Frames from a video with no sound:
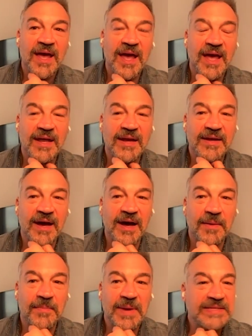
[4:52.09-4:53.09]
And,
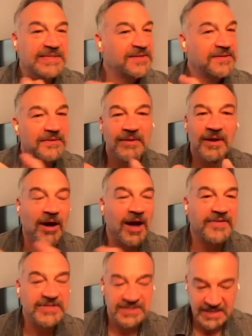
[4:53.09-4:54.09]
I still, you know,
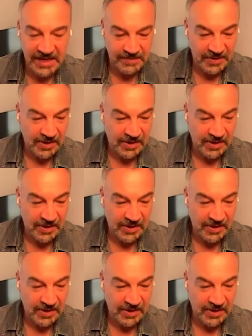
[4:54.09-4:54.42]
obviously keep